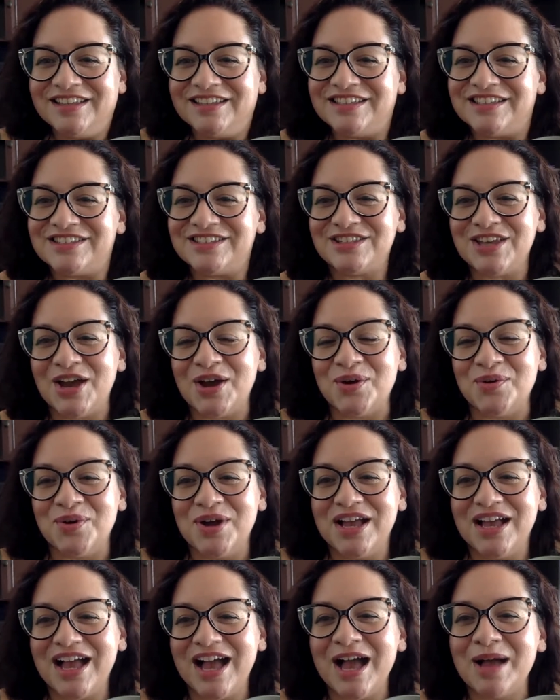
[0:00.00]
So
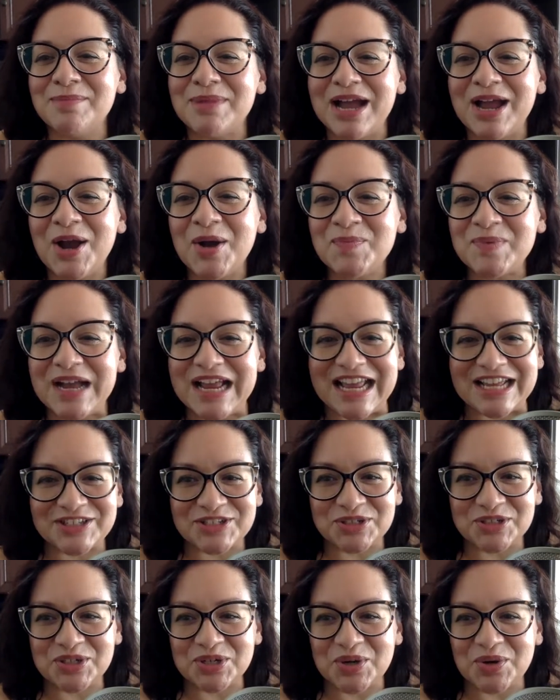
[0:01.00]
I hope I
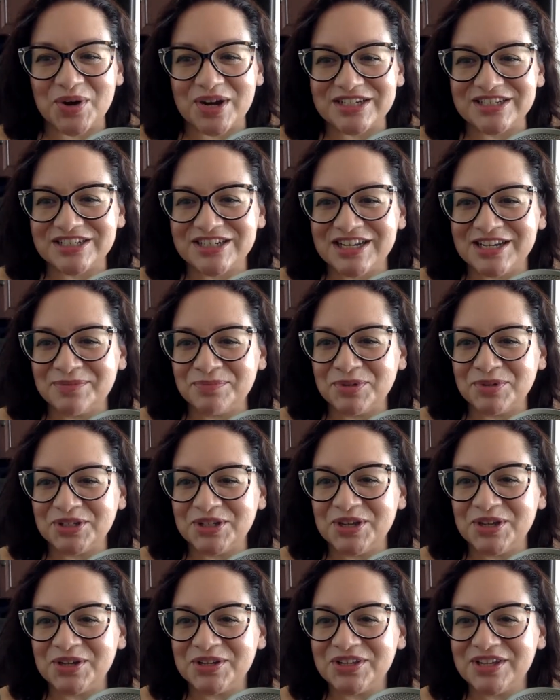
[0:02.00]
answered your question,
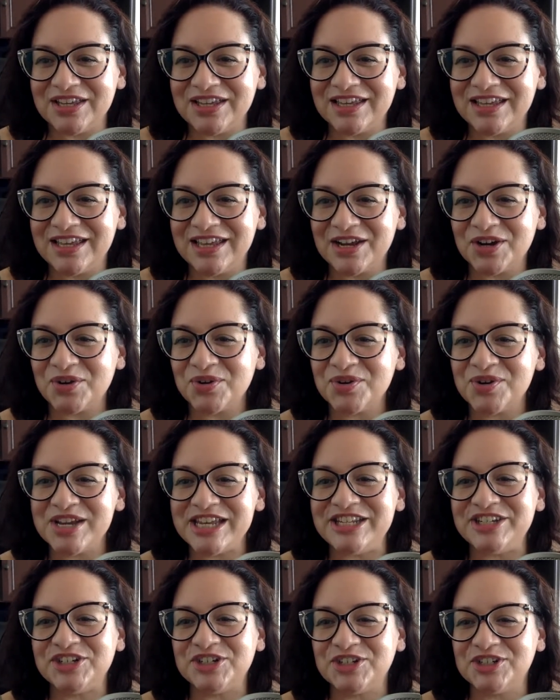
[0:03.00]
Brilliant
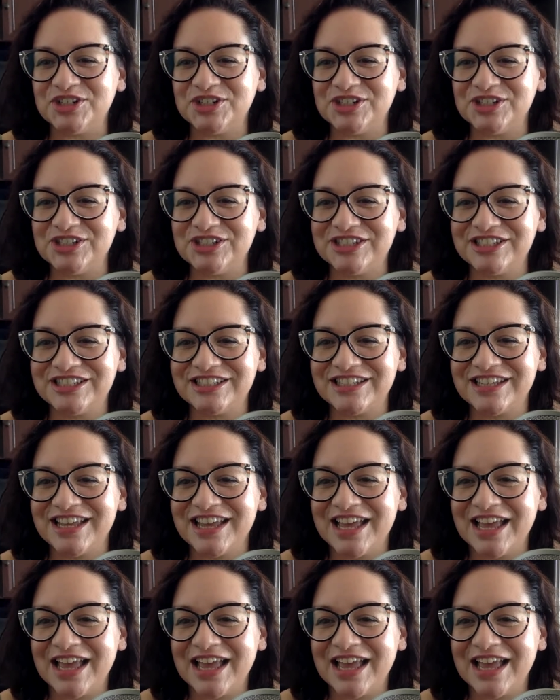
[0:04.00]
Creatures.